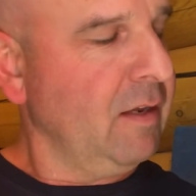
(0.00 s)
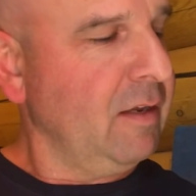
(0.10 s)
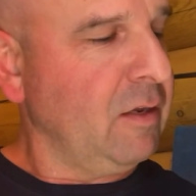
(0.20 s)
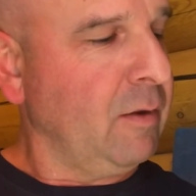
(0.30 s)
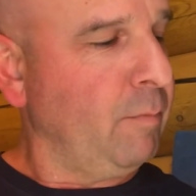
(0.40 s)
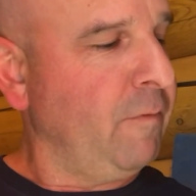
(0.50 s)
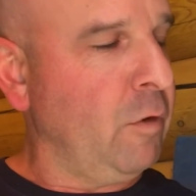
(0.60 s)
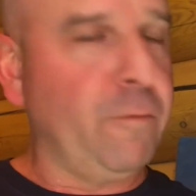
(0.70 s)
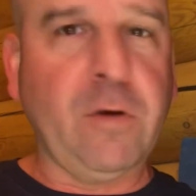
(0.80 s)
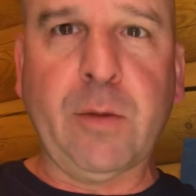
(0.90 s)
You can feel
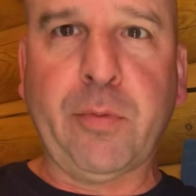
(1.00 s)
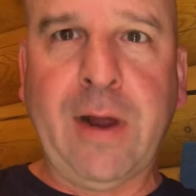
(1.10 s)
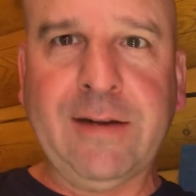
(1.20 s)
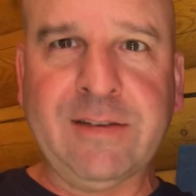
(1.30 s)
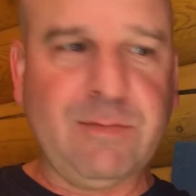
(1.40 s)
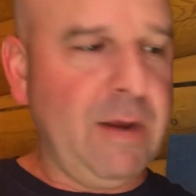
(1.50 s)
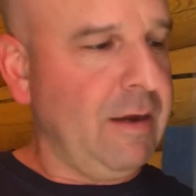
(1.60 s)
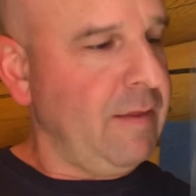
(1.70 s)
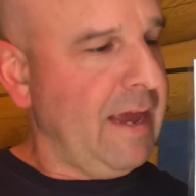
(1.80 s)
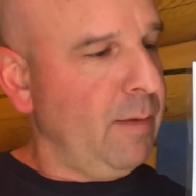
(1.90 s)
free to practice making
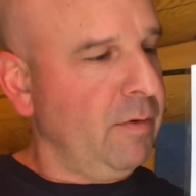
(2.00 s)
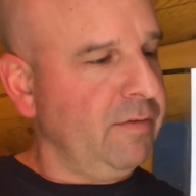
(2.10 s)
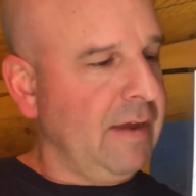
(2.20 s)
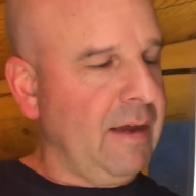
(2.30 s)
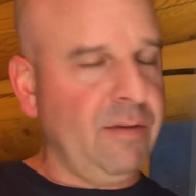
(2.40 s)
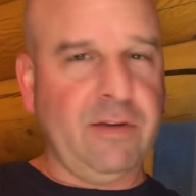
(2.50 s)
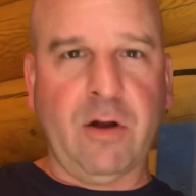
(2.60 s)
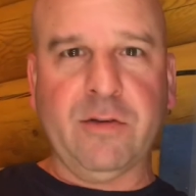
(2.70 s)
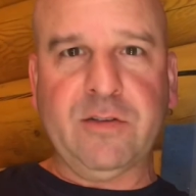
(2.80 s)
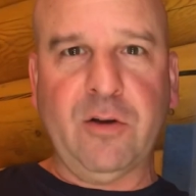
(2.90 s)
the animal sounds
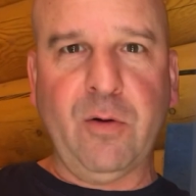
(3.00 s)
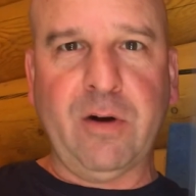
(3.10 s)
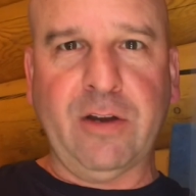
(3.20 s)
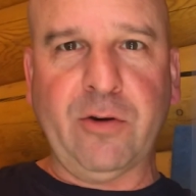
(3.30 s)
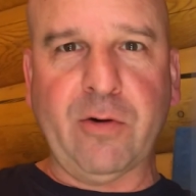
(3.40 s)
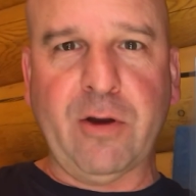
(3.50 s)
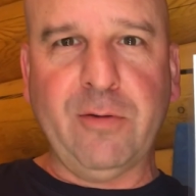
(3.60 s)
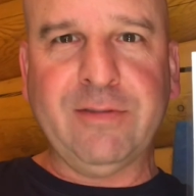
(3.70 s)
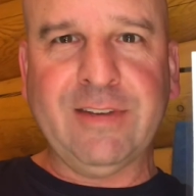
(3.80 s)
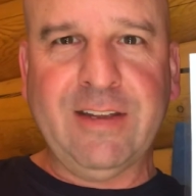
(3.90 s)
also on your own.
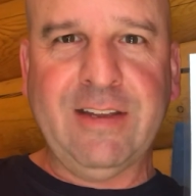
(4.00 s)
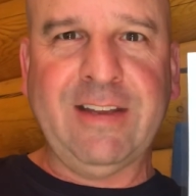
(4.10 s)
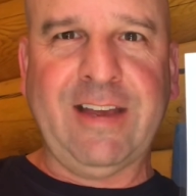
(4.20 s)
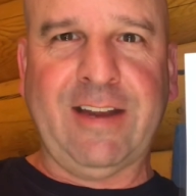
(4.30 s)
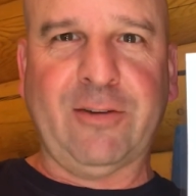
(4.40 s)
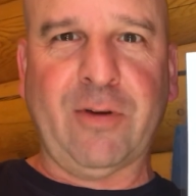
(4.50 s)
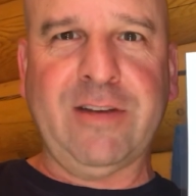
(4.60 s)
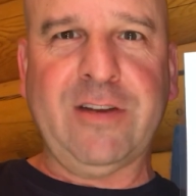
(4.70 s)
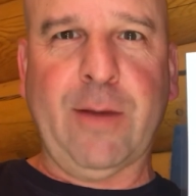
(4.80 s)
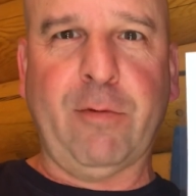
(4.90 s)
And great
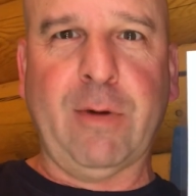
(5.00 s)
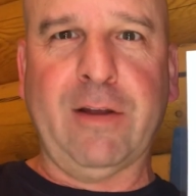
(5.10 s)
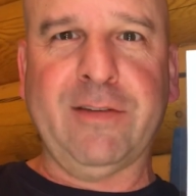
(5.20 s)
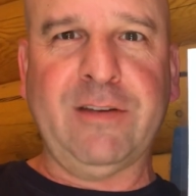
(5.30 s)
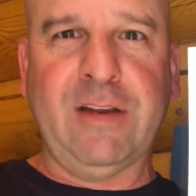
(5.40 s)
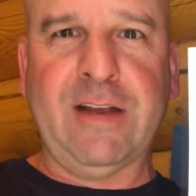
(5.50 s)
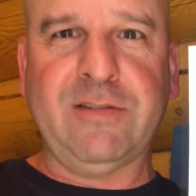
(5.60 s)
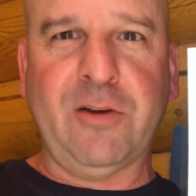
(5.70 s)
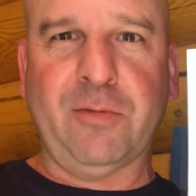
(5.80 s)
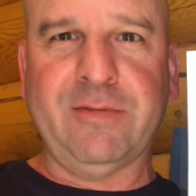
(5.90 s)
job, everybody. I'll see you guys
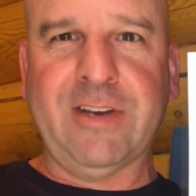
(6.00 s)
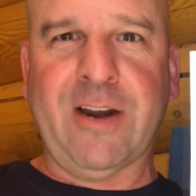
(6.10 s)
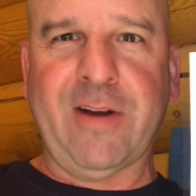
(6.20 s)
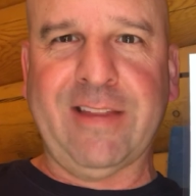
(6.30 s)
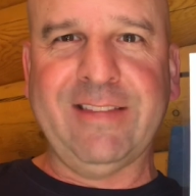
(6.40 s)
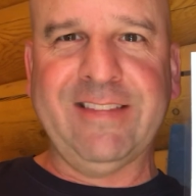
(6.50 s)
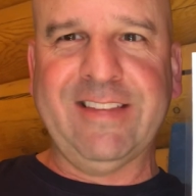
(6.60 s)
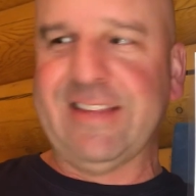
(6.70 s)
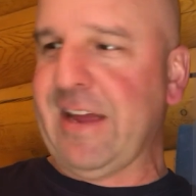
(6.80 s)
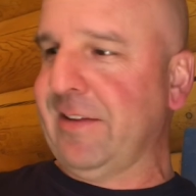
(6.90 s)
soon. All right,
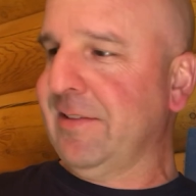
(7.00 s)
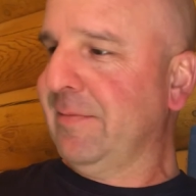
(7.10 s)
thanks.